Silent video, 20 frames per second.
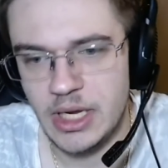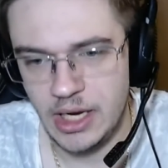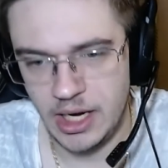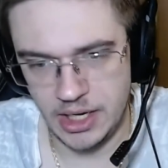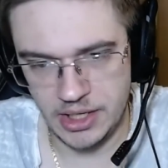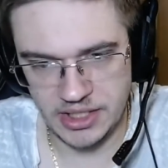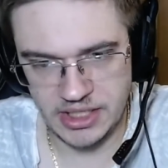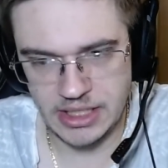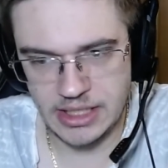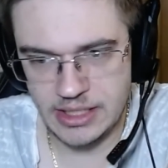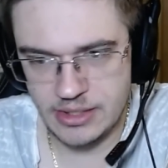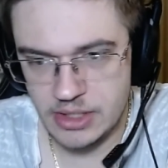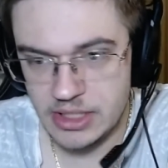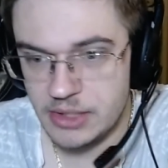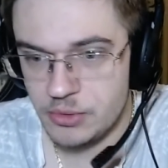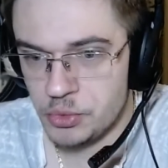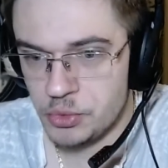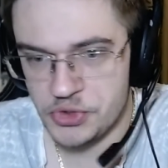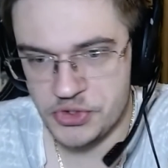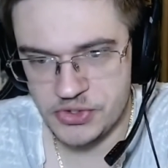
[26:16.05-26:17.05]
And
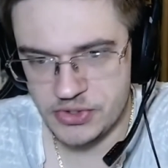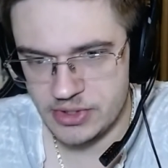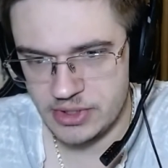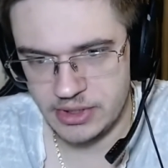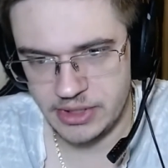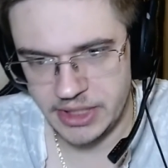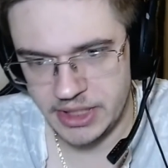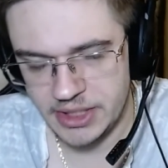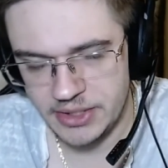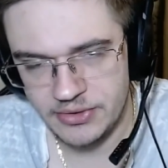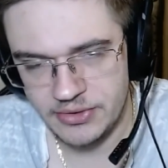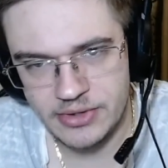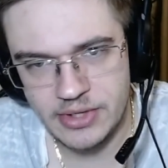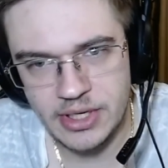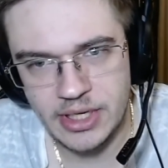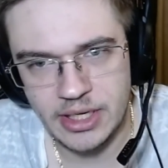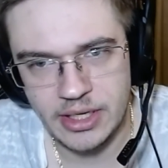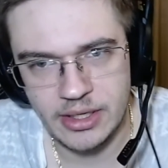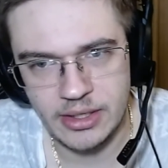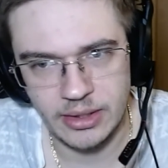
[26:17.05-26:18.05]
he was like in
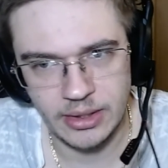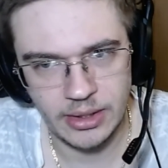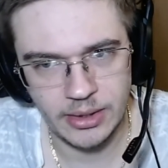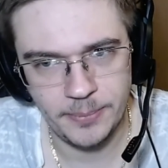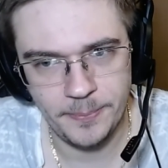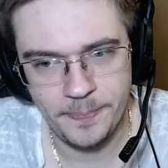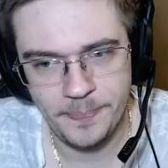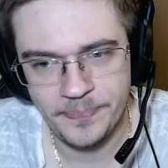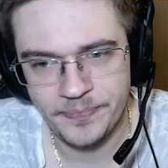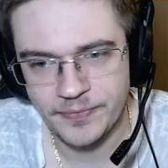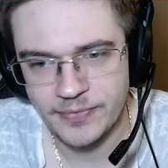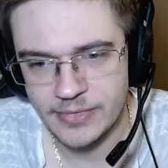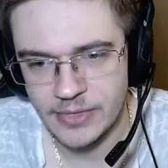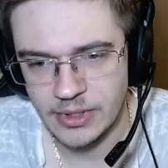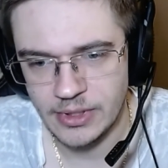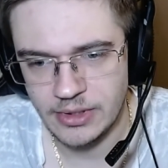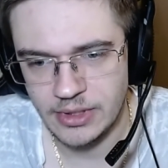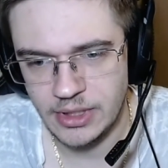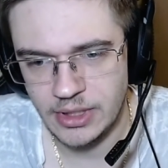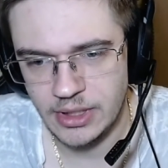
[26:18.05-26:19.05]
the
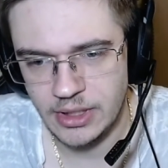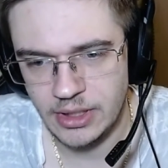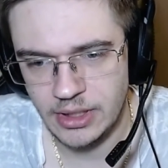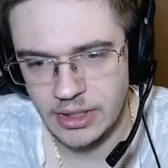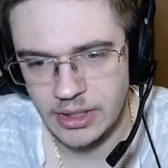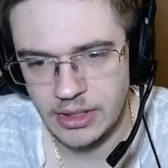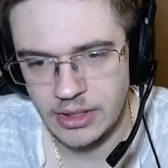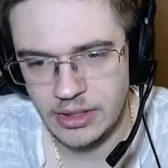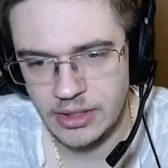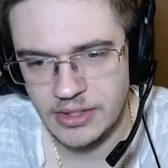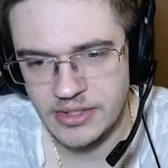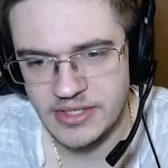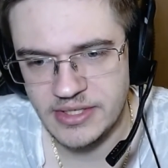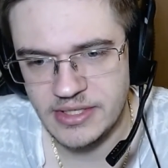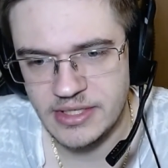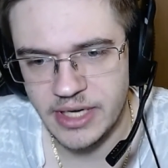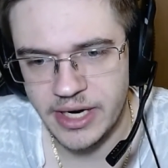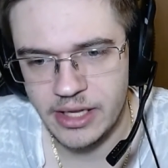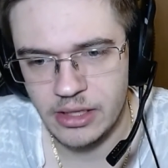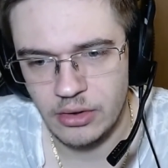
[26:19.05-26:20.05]

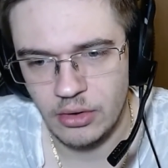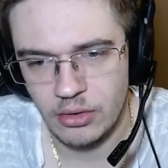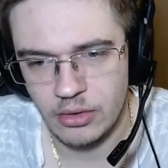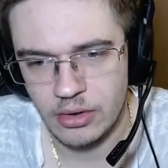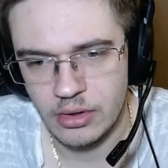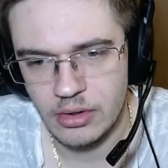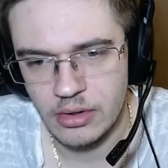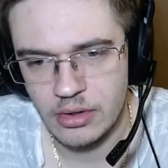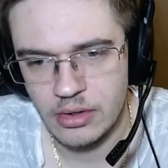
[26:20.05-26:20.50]
dialogue.